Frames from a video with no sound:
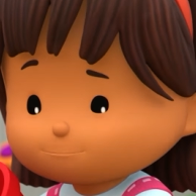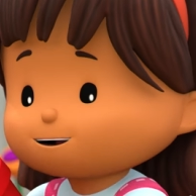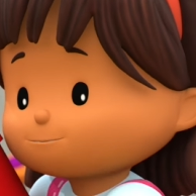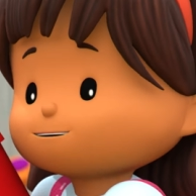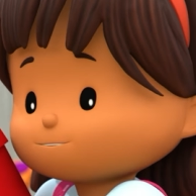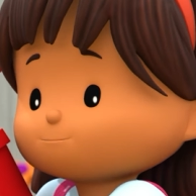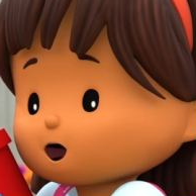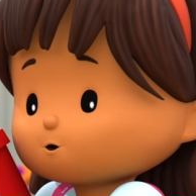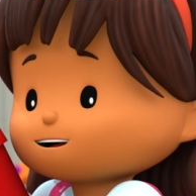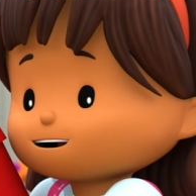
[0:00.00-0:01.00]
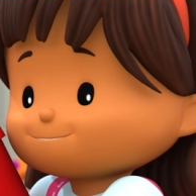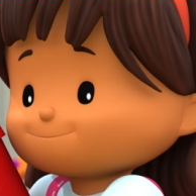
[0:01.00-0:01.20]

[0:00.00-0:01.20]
Maybe it's a pony.